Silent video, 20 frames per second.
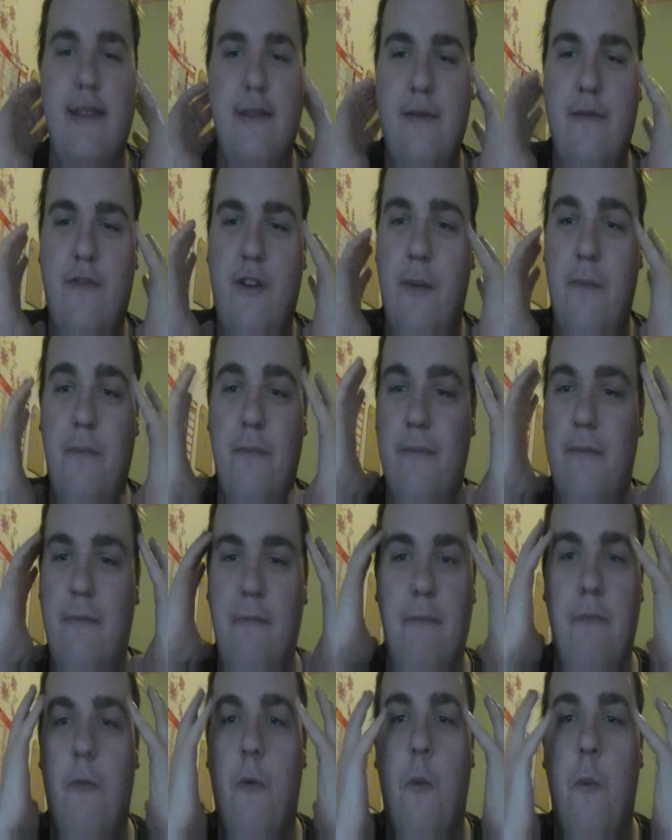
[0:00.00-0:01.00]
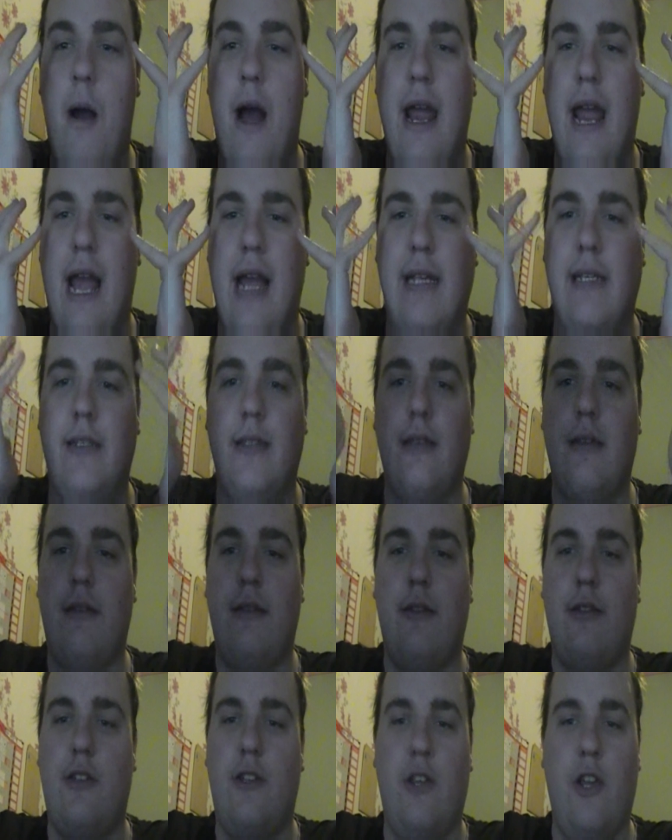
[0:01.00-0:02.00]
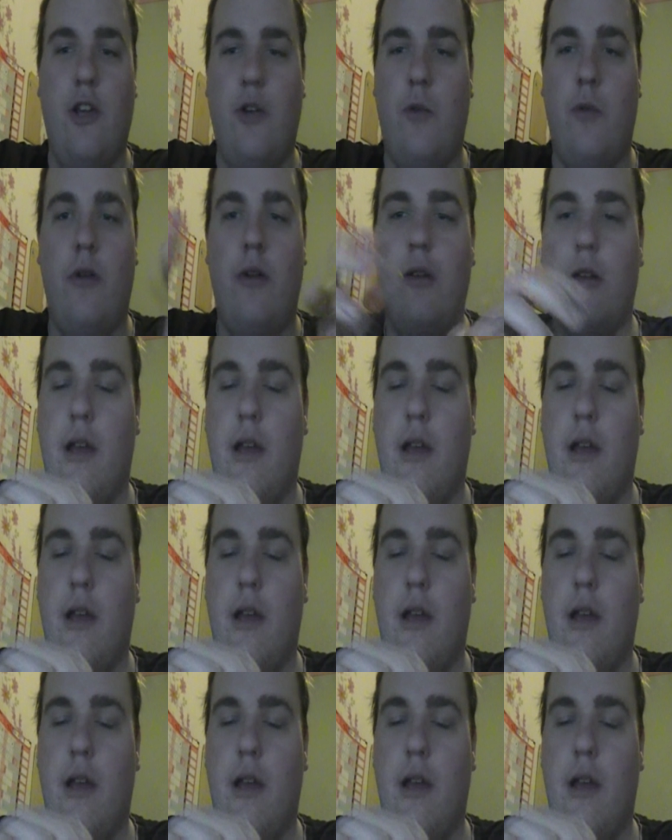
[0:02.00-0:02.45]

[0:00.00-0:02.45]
from my eyes to you.